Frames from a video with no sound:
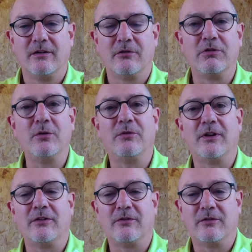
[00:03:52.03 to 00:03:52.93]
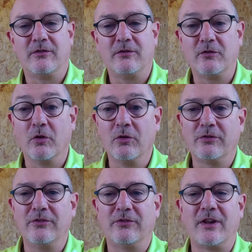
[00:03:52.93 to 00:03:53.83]
cruises,
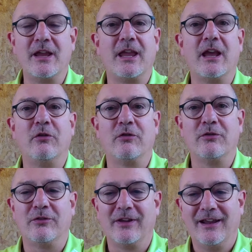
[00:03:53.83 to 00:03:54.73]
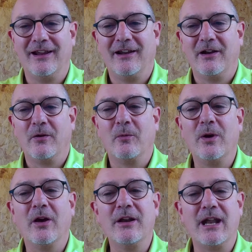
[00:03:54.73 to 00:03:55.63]
tours and staycations,
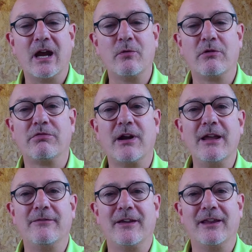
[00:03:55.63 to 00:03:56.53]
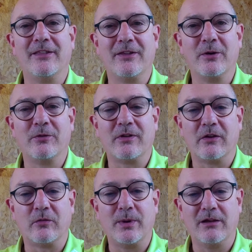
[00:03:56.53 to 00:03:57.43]
we are now craving those
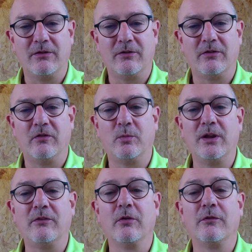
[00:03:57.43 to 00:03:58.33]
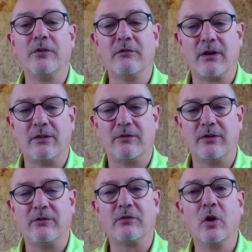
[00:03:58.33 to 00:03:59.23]
experiences we took for
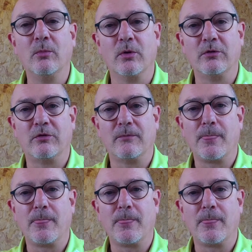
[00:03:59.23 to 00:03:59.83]
granted so much